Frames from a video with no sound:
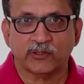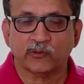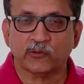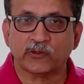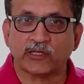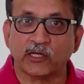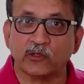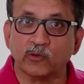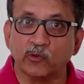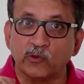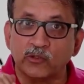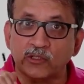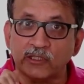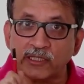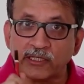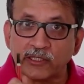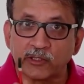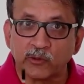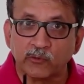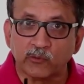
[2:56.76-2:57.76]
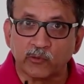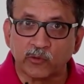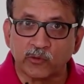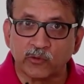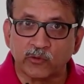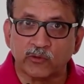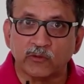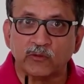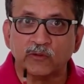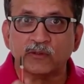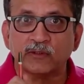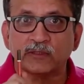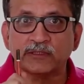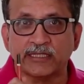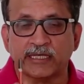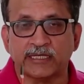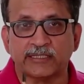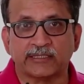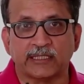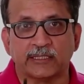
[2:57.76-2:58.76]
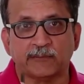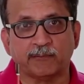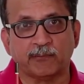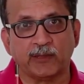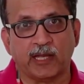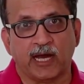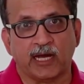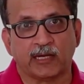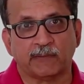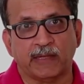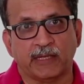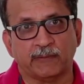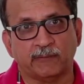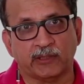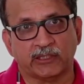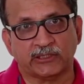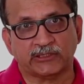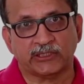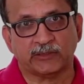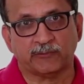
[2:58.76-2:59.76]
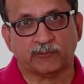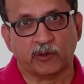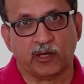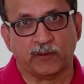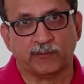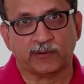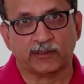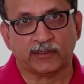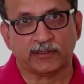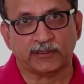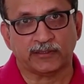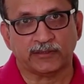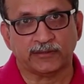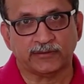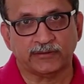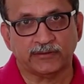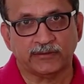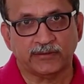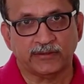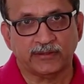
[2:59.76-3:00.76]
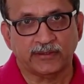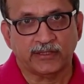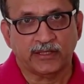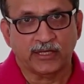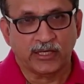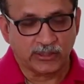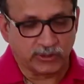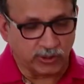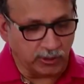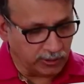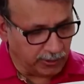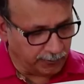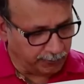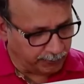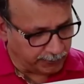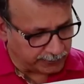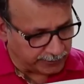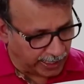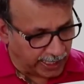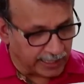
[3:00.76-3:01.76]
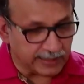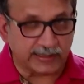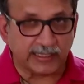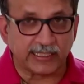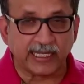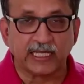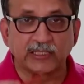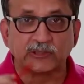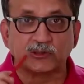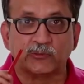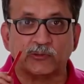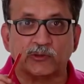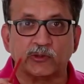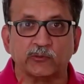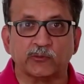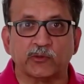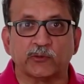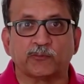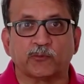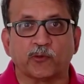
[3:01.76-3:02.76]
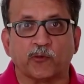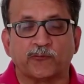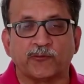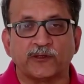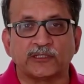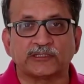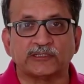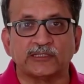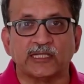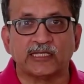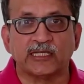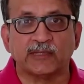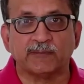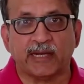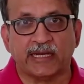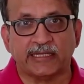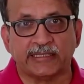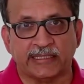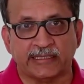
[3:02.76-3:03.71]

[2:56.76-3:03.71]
You can only remove dental plaque by brushing properly. So the tartar has to be removed professionally by